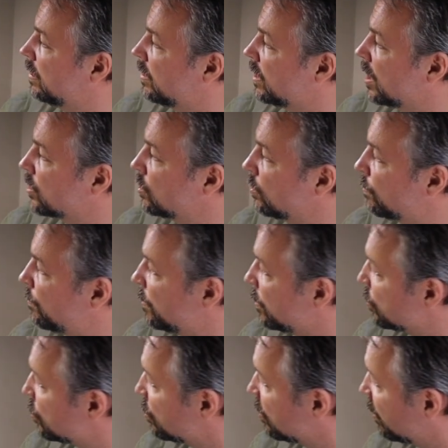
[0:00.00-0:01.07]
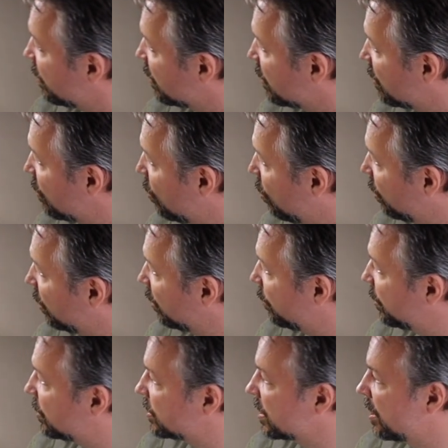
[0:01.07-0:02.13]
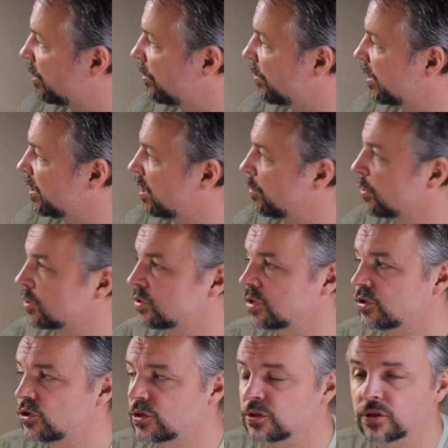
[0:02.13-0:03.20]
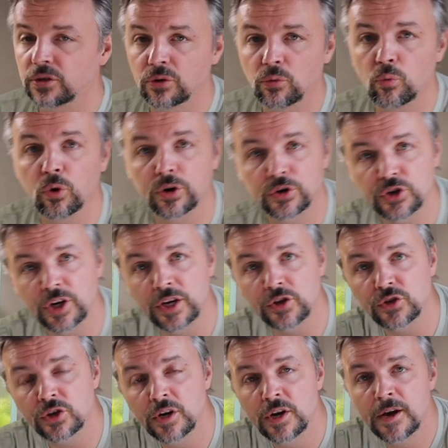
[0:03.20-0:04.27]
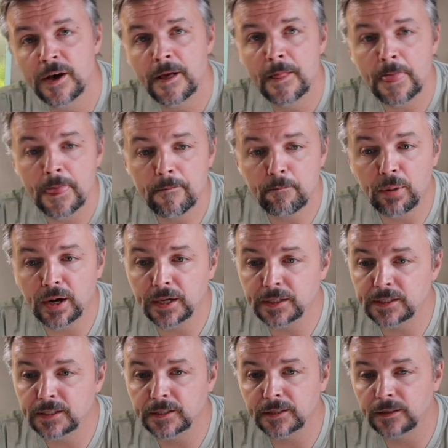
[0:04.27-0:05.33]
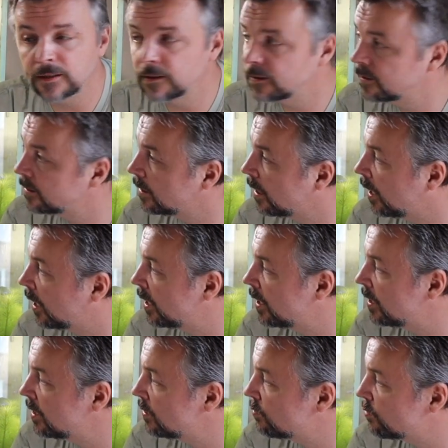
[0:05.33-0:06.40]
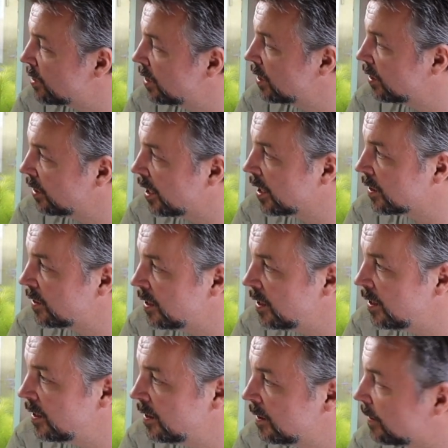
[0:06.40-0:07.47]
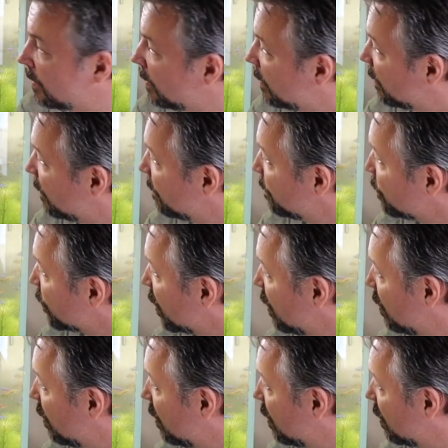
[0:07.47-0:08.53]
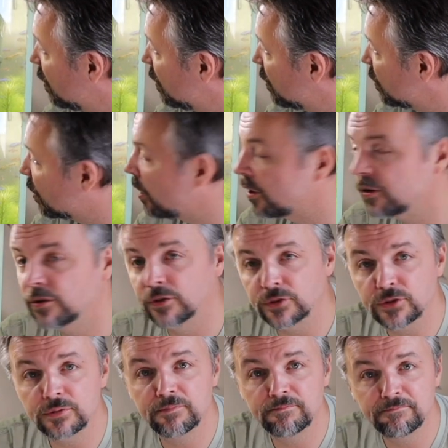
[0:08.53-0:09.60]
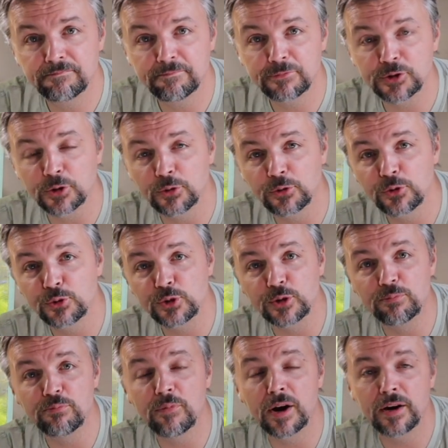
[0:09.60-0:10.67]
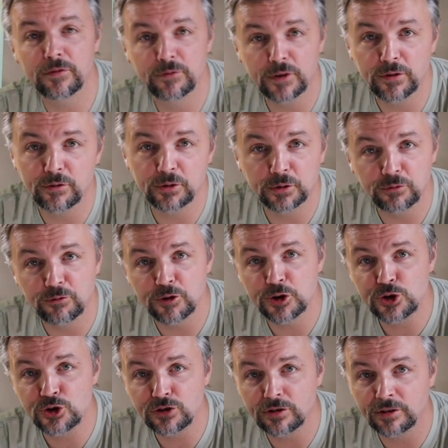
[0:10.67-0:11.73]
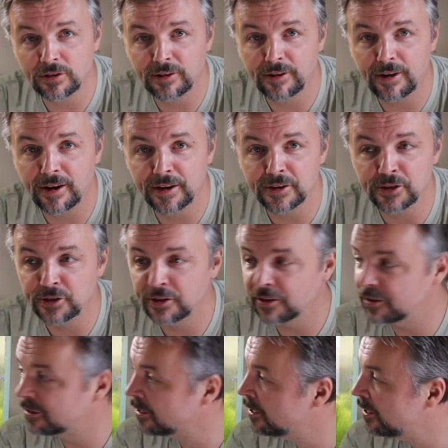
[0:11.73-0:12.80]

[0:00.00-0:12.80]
actual fish, I think they're all a little bit scared right now because I just did a water change. But I really like the cardinals. So those are my favorite fish. I